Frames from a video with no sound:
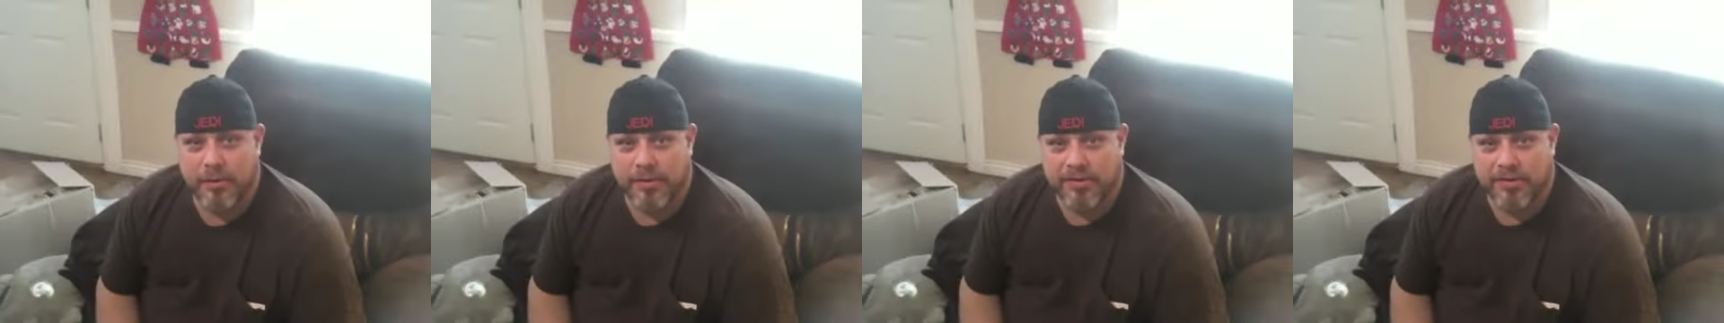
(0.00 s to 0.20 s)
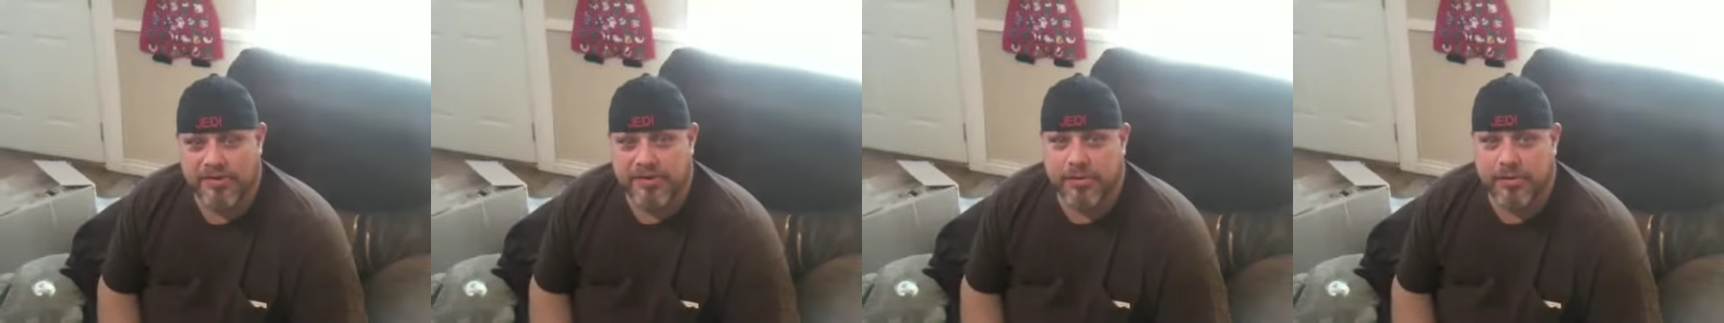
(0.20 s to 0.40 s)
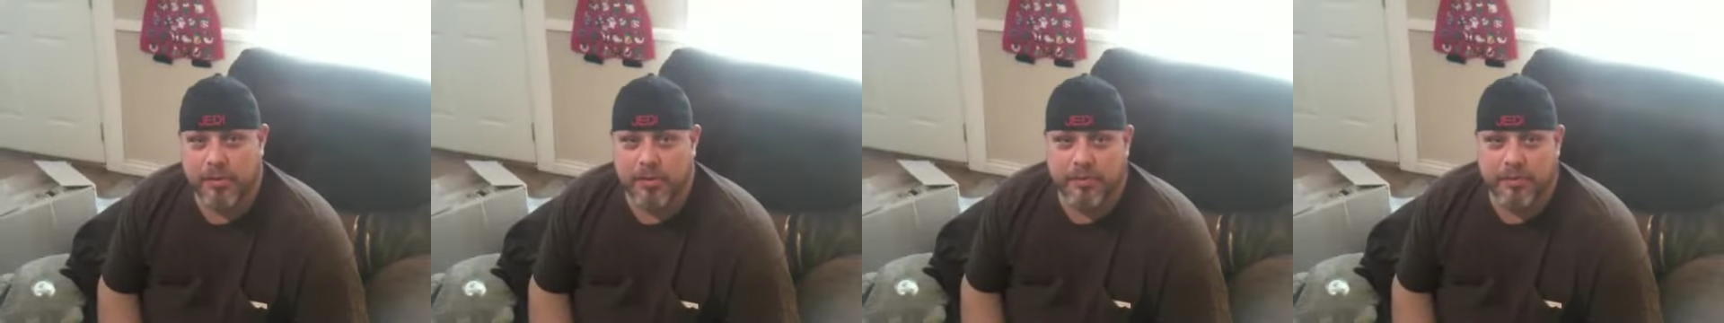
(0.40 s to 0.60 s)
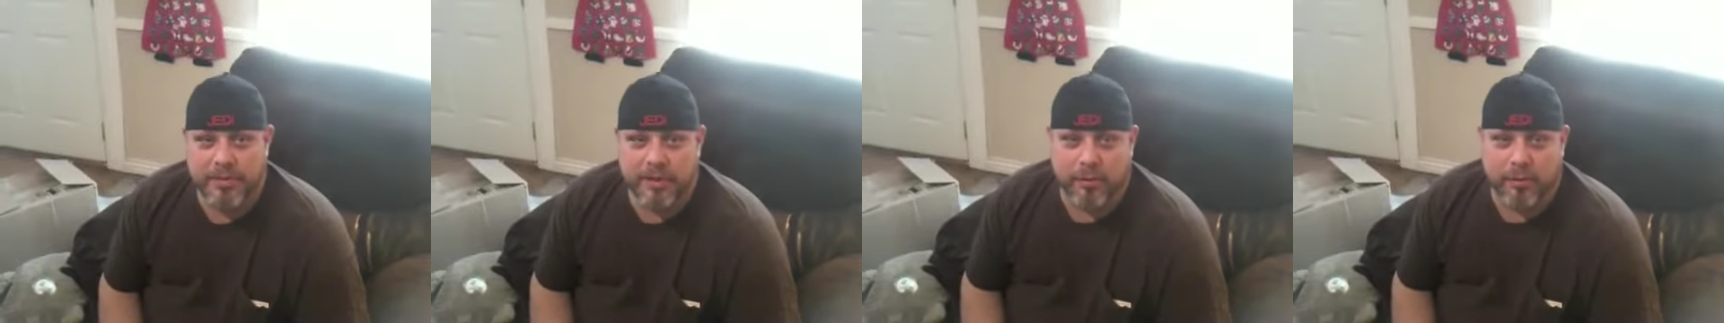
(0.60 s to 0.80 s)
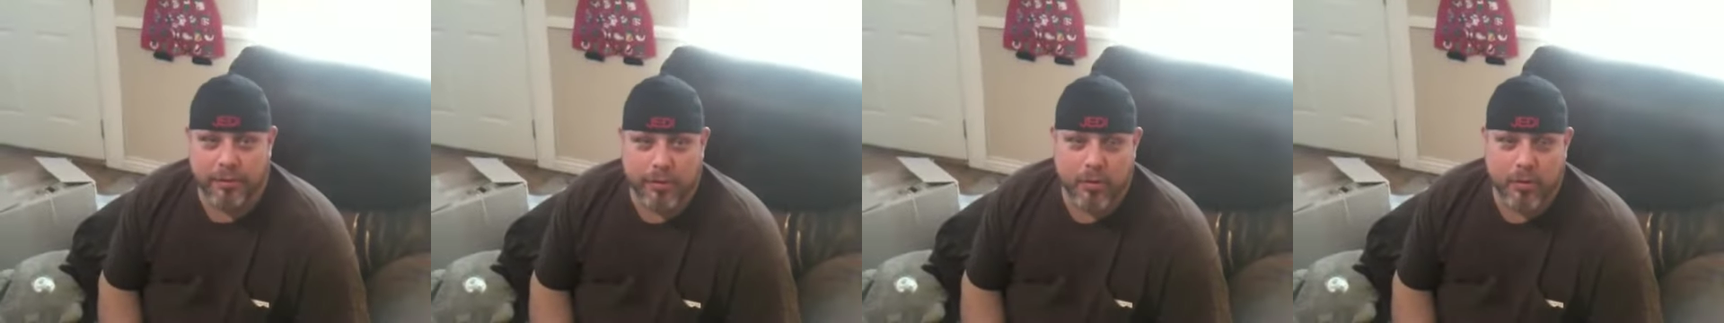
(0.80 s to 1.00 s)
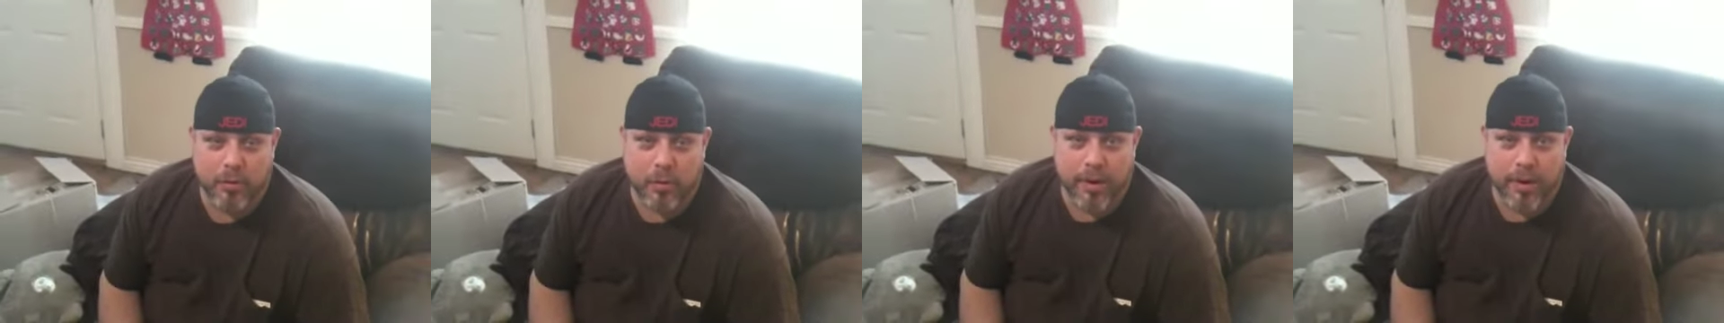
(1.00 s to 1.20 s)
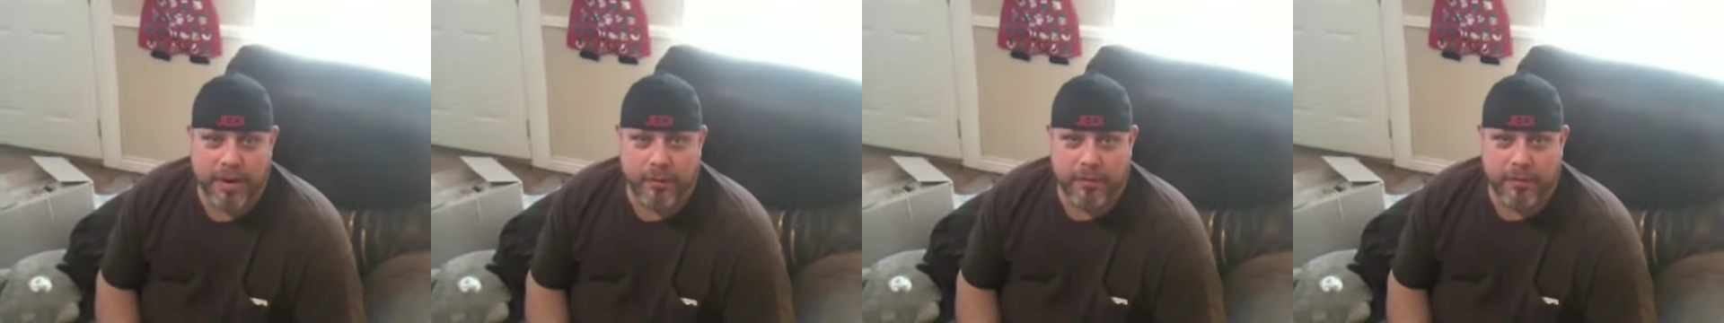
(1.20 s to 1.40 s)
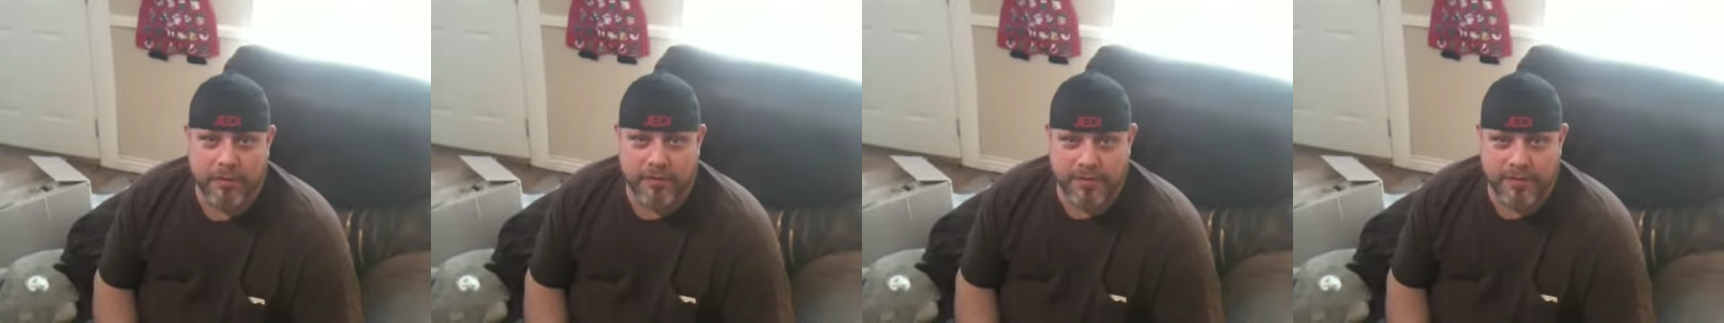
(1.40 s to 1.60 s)
This is going to be a real quick
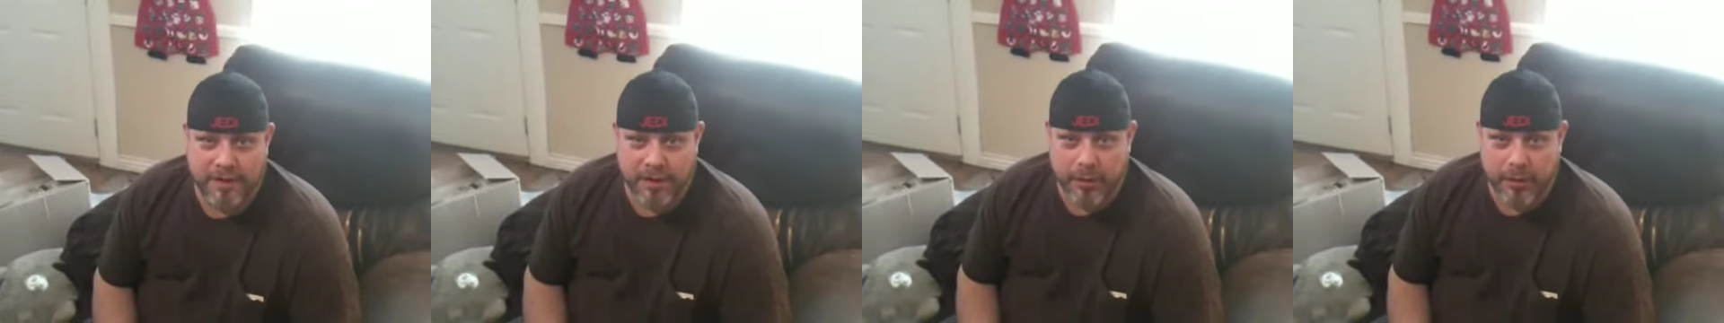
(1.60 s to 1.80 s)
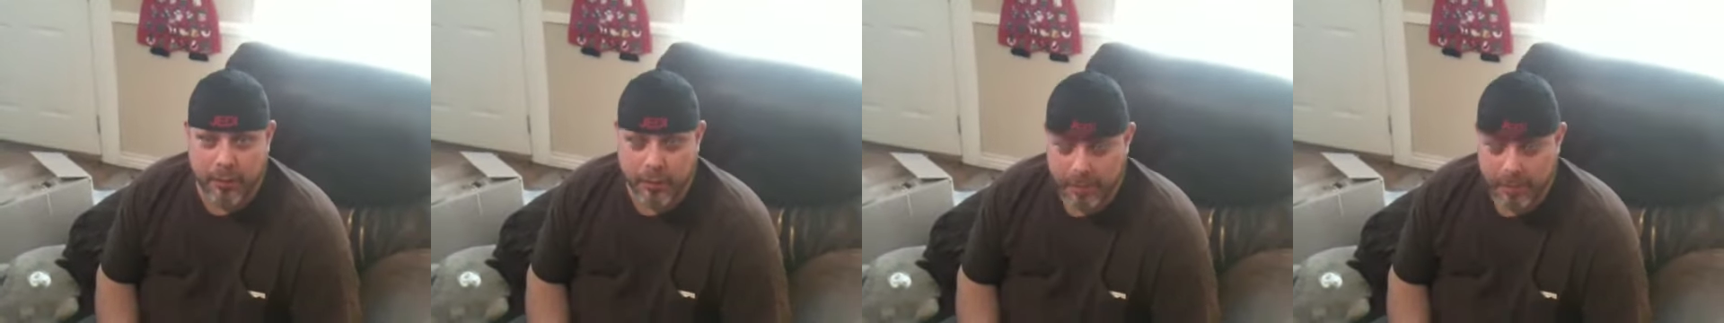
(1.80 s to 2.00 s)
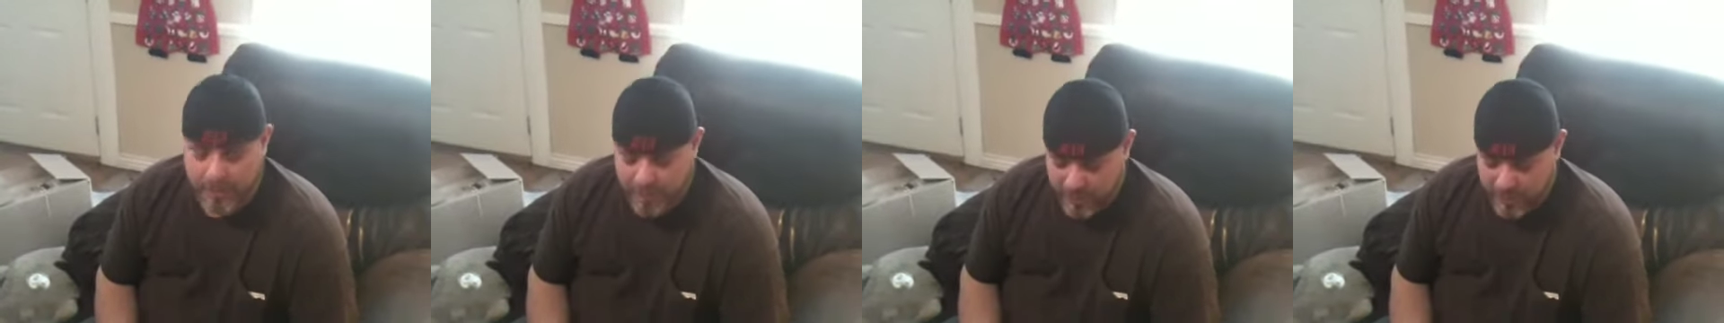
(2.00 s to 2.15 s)
review